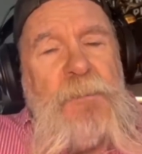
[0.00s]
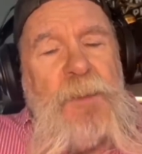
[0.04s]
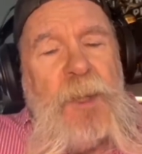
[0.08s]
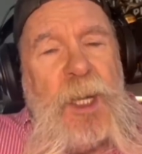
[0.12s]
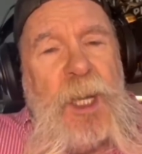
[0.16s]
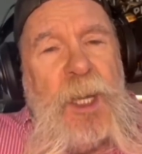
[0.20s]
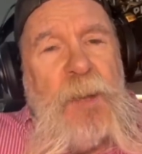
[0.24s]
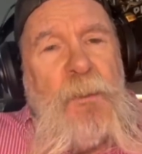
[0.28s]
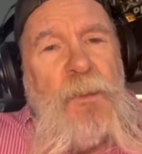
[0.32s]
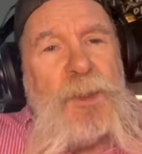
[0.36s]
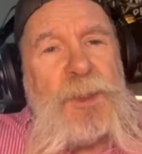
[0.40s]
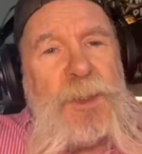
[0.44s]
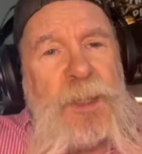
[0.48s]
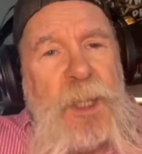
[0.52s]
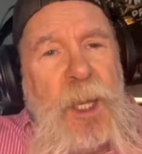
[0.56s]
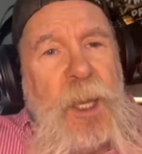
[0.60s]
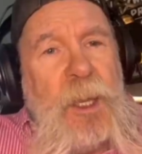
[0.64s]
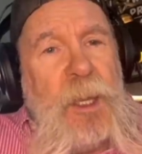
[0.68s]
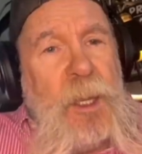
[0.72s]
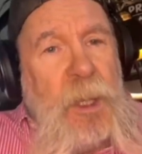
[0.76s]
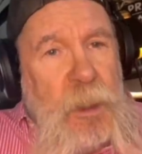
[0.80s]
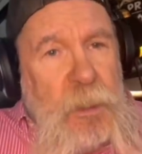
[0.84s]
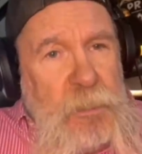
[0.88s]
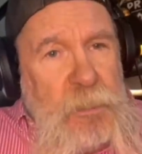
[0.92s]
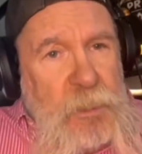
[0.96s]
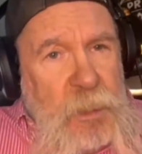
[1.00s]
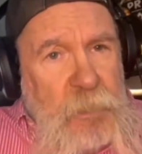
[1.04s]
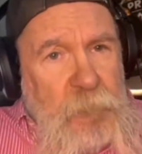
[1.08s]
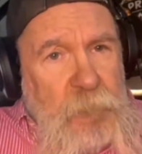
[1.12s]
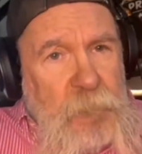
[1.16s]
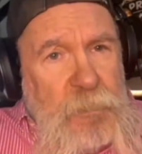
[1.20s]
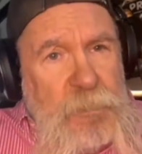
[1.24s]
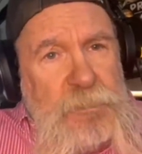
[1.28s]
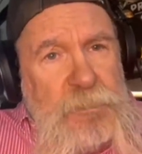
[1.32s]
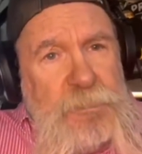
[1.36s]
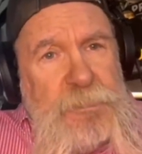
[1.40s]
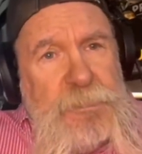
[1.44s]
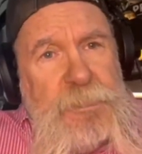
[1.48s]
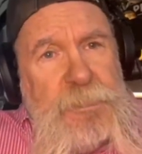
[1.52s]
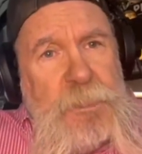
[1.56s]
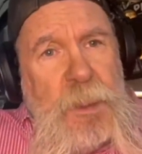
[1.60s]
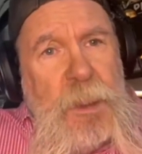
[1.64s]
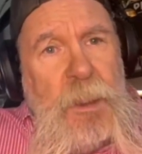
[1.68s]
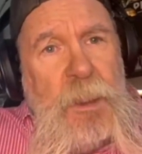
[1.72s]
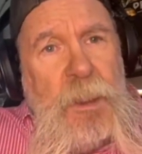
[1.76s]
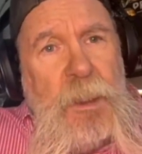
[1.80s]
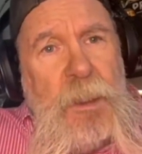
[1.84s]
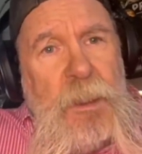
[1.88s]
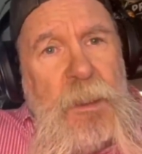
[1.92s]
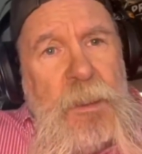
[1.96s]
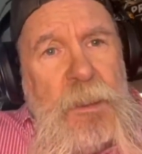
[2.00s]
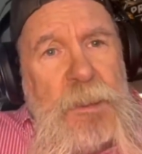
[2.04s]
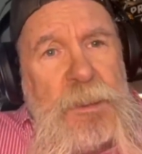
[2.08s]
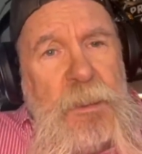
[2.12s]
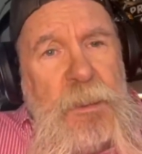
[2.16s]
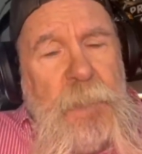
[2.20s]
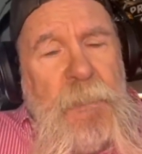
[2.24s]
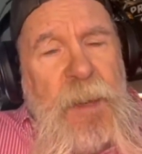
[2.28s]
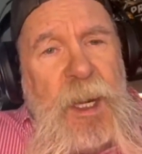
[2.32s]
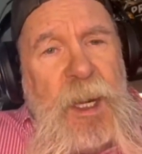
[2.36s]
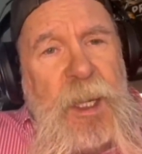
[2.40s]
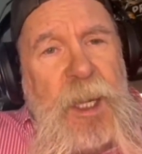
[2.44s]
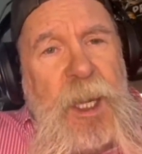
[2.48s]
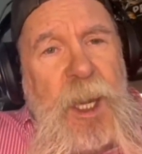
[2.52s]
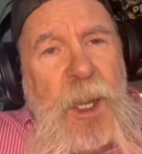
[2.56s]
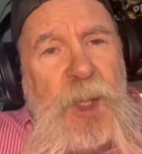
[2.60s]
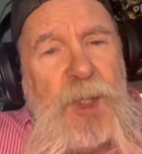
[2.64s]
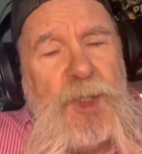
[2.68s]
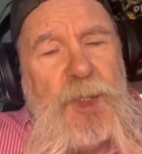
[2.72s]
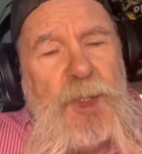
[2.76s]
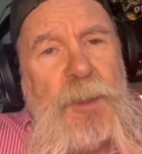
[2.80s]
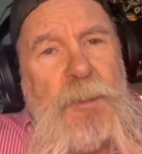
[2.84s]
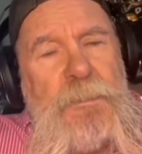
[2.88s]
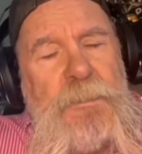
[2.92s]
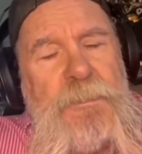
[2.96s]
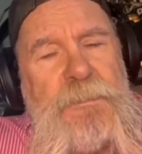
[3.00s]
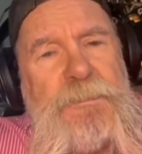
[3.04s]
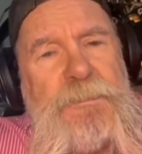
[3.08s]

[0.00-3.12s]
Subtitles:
but he was taking some medication.